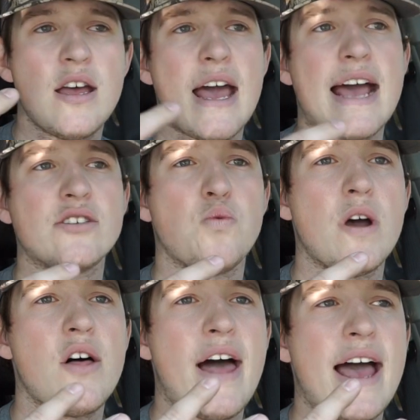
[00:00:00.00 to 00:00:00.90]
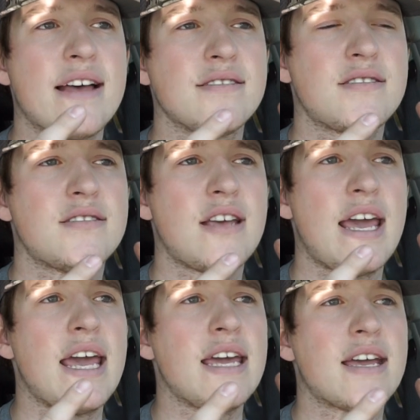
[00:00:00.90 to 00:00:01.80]
as well as
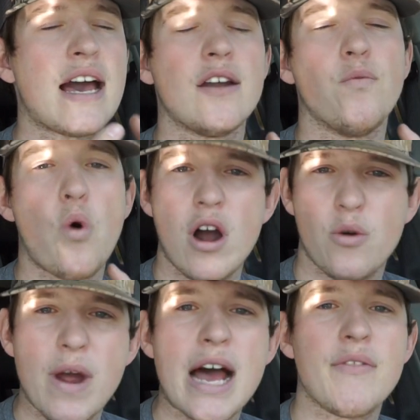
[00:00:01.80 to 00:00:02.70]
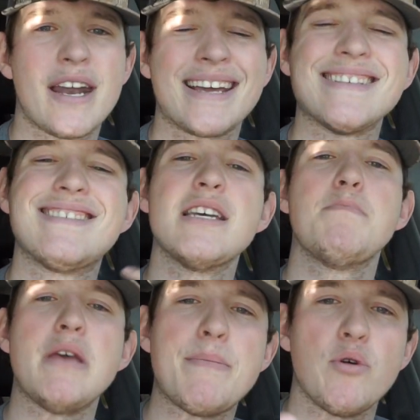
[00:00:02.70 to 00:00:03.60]
a kind of walk around that I can
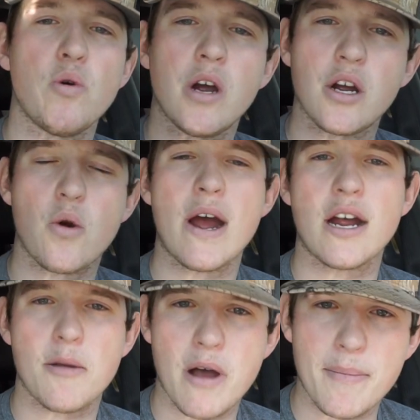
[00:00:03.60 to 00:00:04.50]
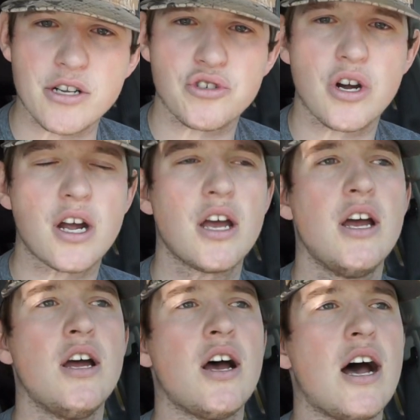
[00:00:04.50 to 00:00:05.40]
send people who are inquiring about my truck.
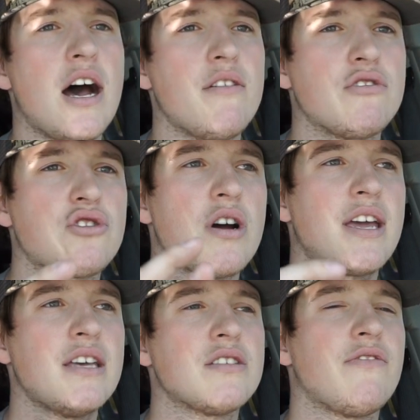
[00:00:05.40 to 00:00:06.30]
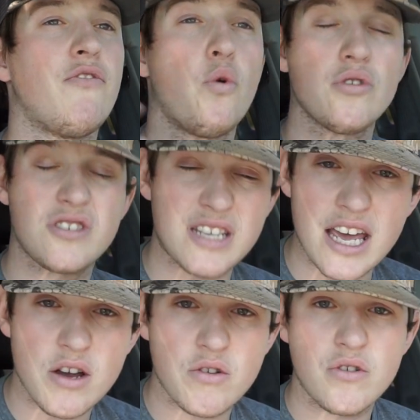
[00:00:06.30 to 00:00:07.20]
The truck is for
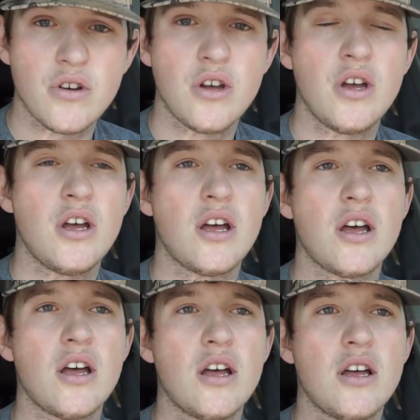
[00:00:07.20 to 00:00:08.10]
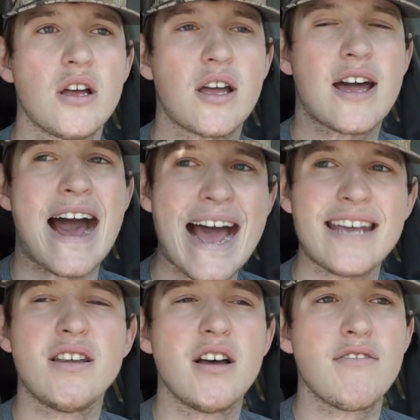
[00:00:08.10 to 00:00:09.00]
sale,
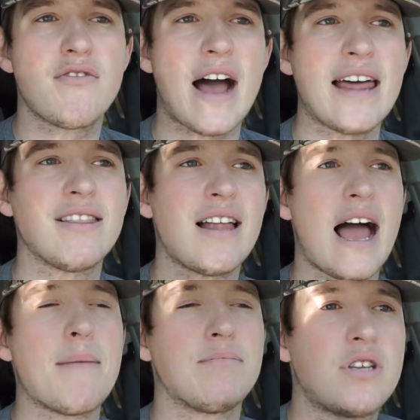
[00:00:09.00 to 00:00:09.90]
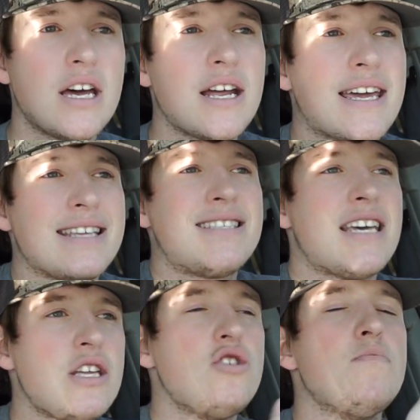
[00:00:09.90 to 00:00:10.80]
kind of. I'm gonna
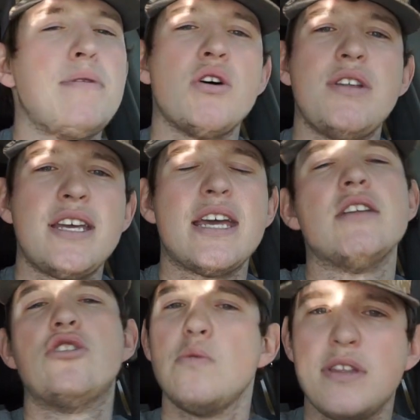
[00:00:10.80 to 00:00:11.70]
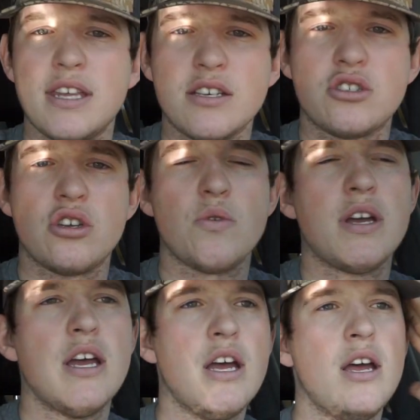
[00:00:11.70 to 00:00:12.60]
continue building it and doing things to
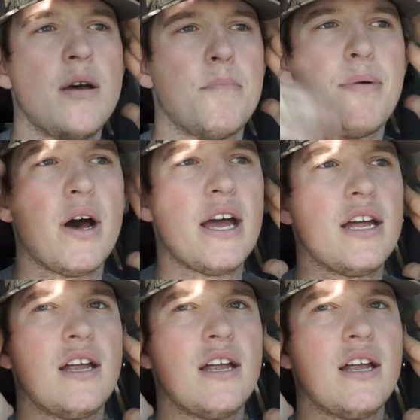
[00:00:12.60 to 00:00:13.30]
it, but